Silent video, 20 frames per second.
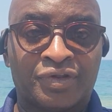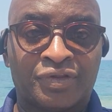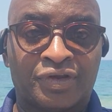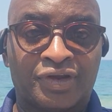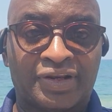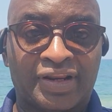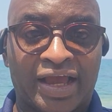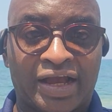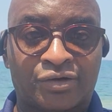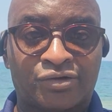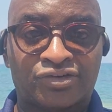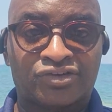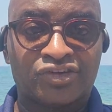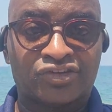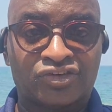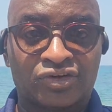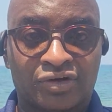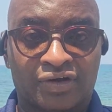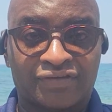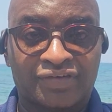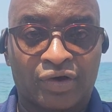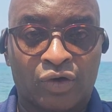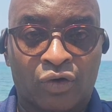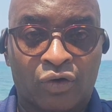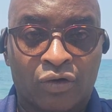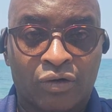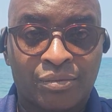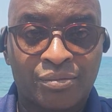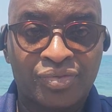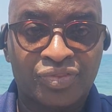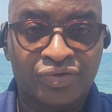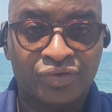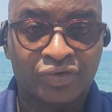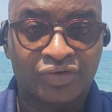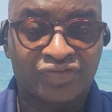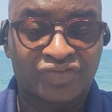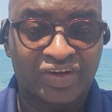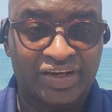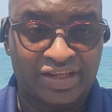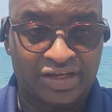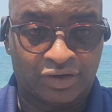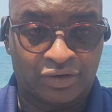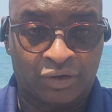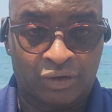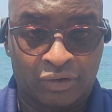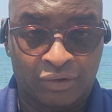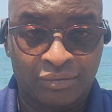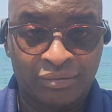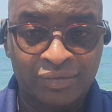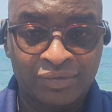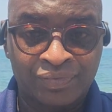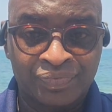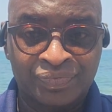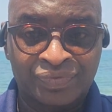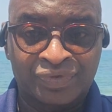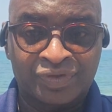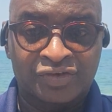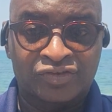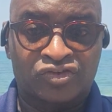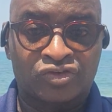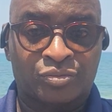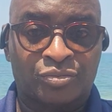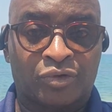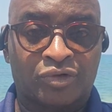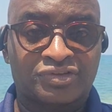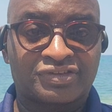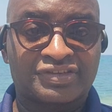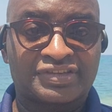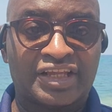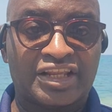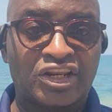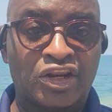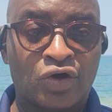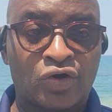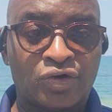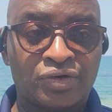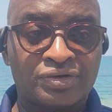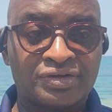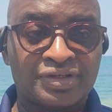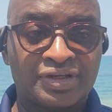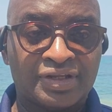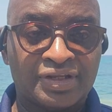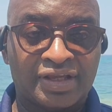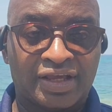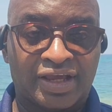the acquisition of a home through Phoenic Home supports the node.